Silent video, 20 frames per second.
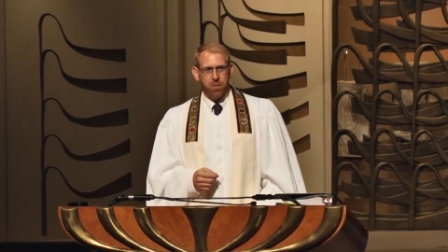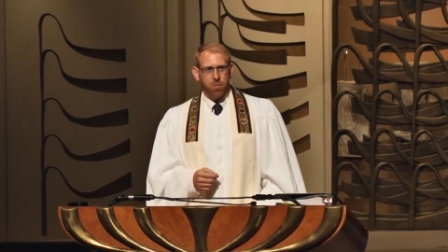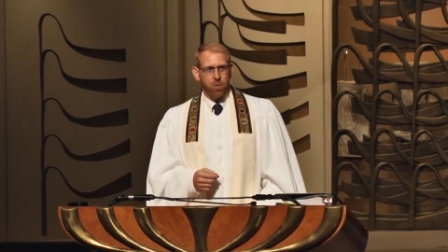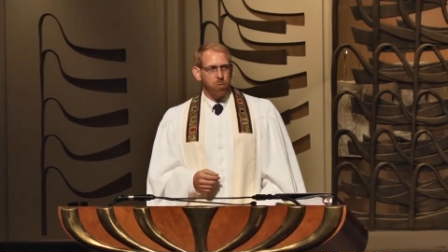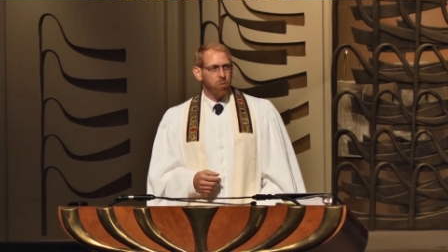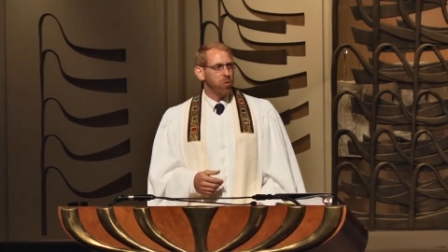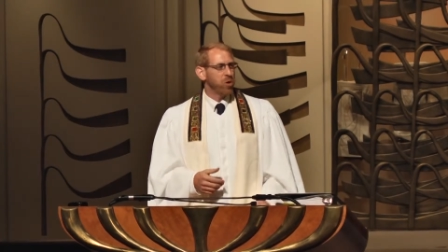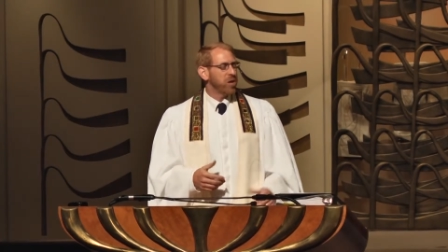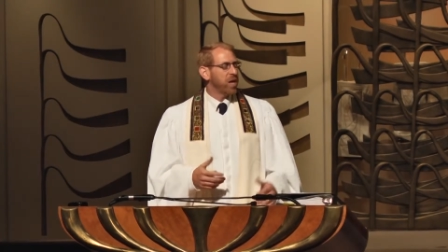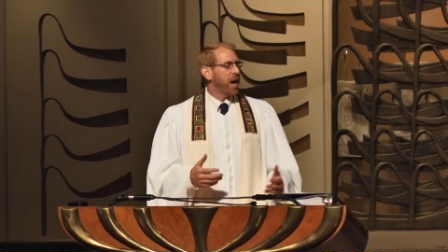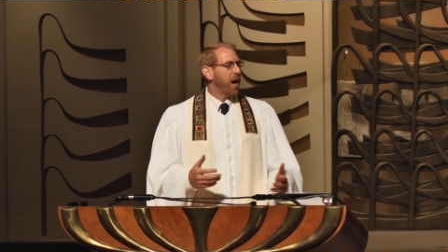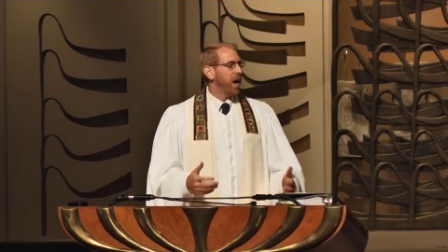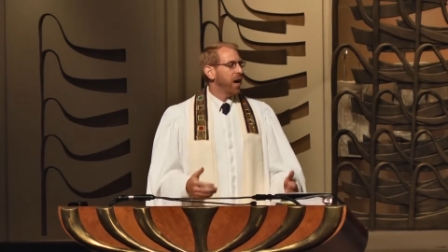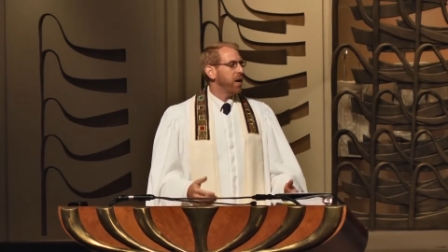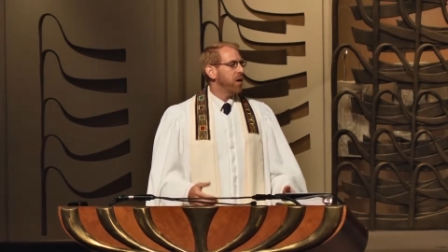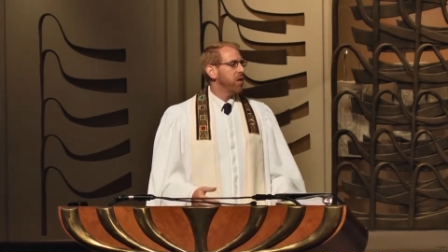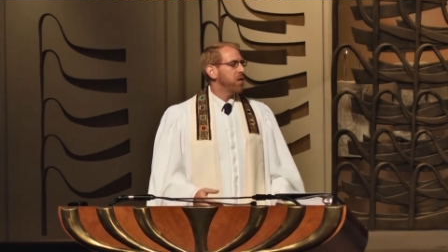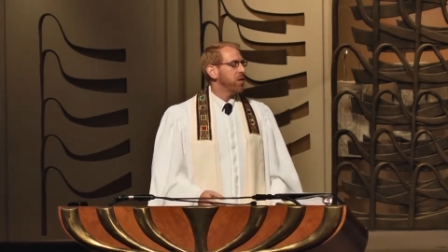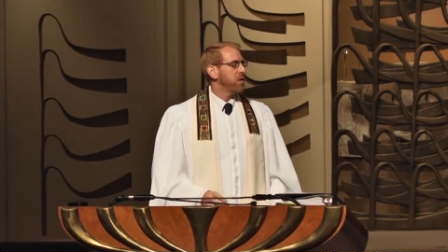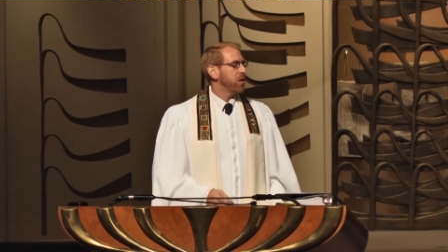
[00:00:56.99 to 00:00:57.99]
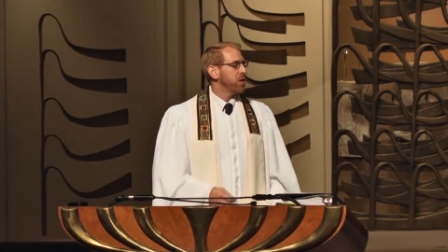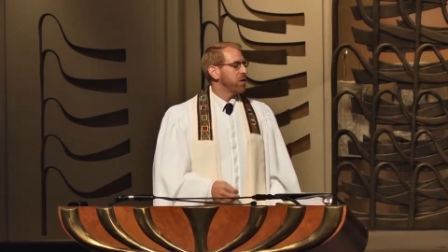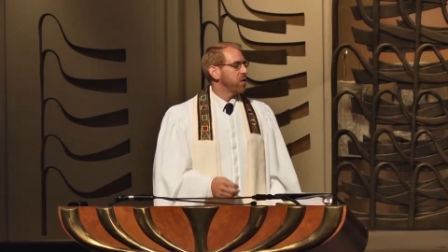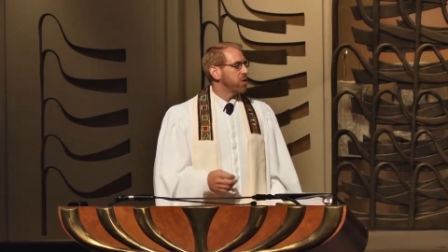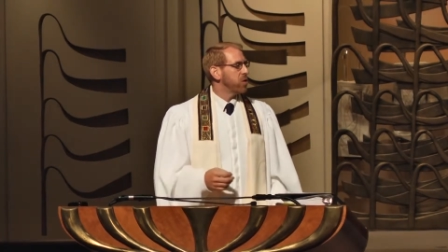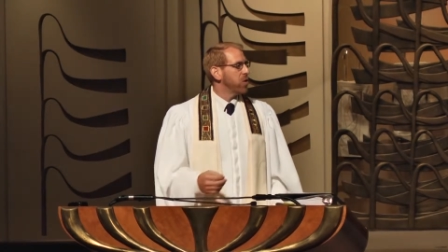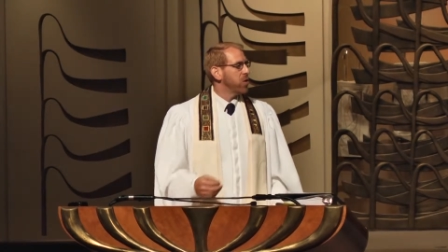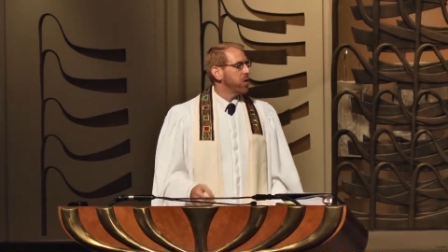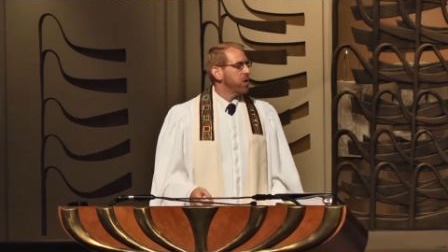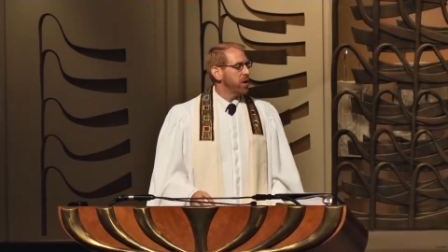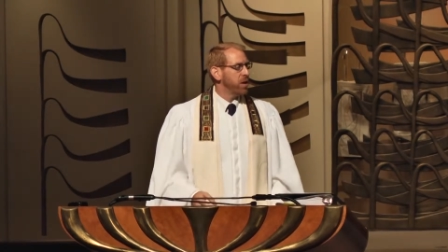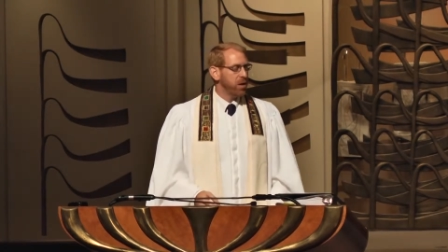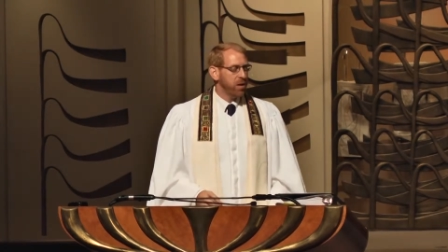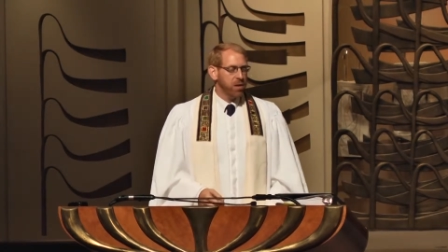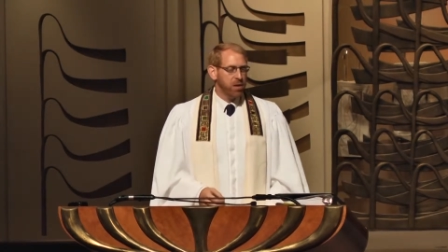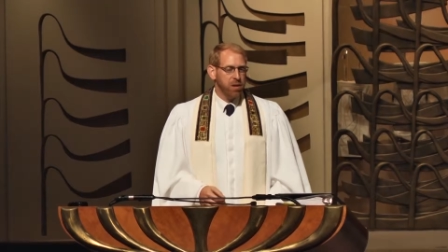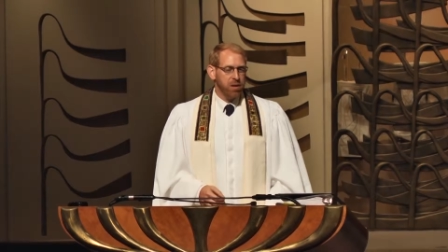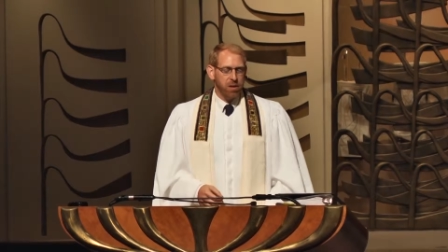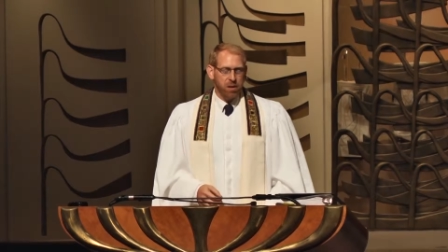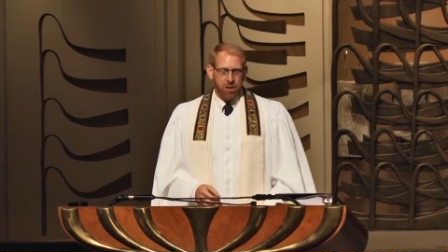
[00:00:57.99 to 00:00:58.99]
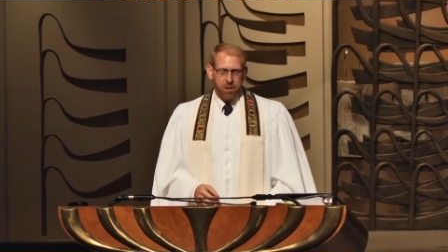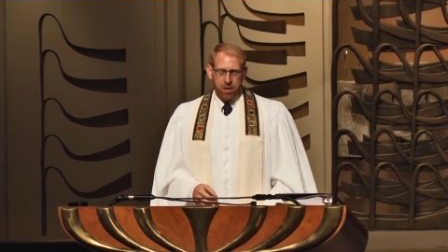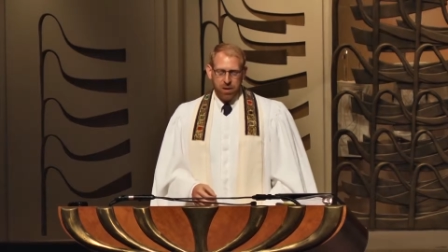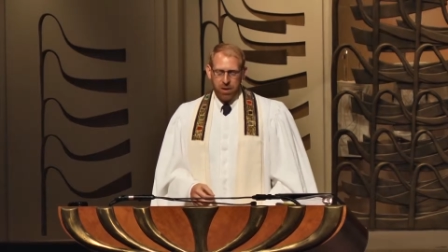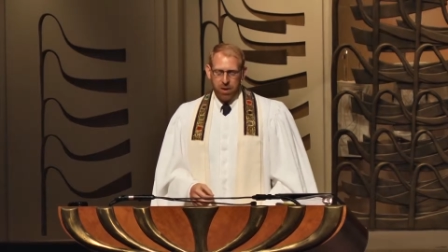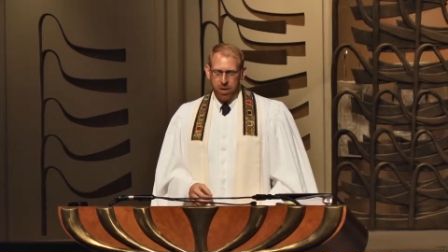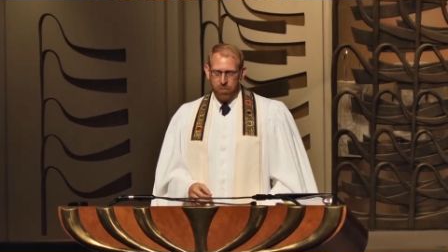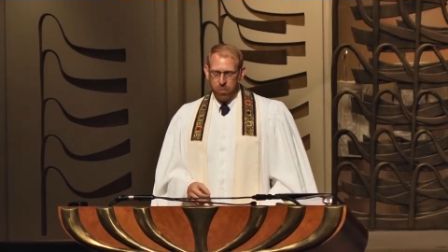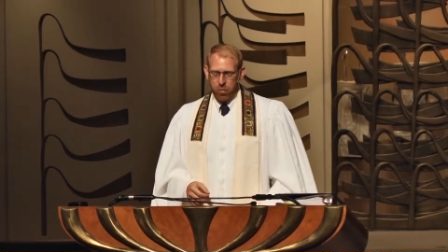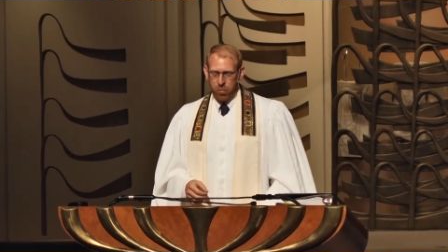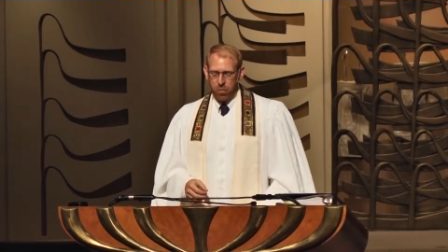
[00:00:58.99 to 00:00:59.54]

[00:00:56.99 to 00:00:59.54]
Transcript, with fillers: when we're tired and dirty and